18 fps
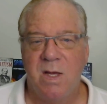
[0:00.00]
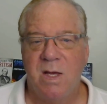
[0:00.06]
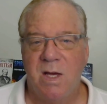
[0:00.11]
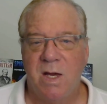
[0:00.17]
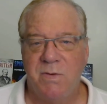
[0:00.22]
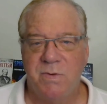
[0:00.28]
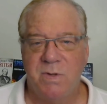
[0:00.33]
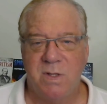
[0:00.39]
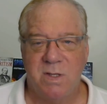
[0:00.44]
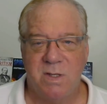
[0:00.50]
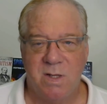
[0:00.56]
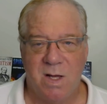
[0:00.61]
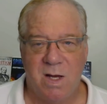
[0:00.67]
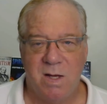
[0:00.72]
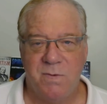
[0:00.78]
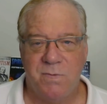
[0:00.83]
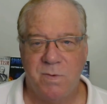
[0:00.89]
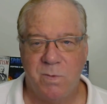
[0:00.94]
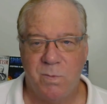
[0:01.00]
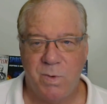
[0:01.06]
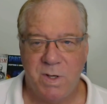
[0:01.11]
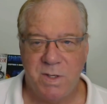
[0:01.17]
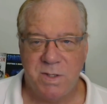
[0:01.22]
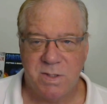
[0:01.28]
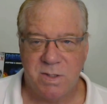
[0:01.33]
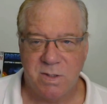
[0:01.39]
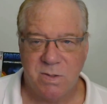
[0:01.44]
Heavenly life
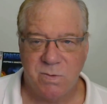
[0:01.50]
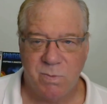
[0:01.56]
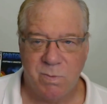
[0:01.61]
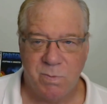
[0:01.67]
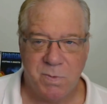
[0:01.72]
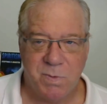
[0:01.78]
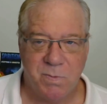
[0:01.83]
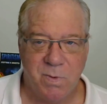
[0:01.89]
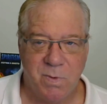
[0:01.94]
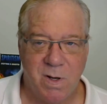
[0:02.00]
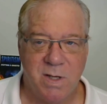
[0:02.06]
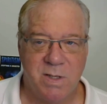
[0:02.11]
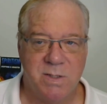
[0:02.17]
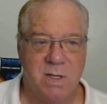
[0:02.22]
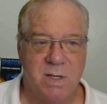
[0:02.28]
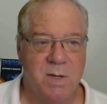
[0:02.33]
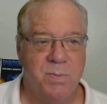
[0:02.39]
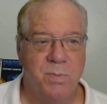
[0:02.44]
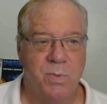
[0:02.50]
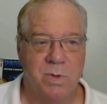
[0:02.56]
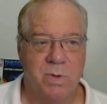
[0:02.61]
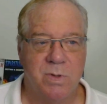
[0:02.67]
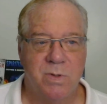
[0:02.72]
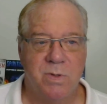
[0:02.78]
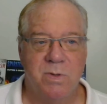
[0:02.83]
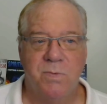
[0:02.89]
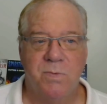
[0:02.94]
awaits us when we rise
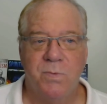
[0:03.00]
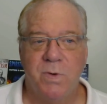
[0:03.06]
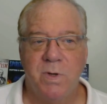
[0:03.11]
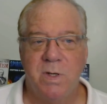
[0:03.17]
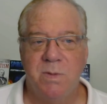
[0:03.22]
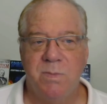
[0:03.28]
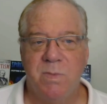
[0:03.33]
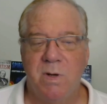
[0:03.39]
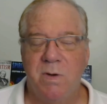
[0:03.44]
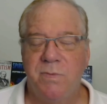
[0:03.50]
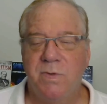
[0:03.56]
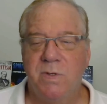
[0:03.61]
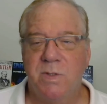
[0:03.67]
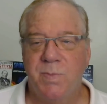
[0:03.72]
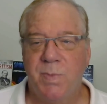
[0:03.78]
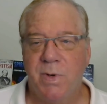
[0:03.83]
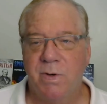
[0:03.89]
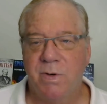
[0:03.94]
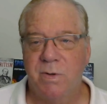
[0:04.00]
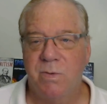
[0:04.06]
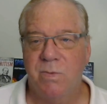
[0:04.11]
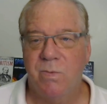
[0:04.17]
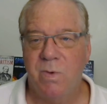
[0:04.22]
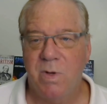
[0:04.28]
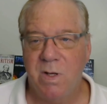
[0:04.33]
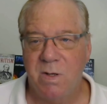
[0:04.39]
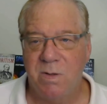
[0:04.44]
upward to the freedom of the spirit
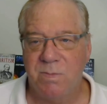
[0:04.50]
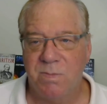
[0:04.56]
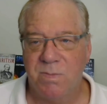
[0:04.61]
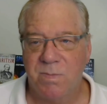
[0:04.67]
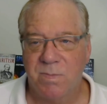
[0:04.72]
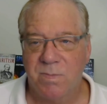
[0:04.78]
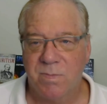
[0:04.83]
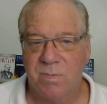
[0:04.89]
realm.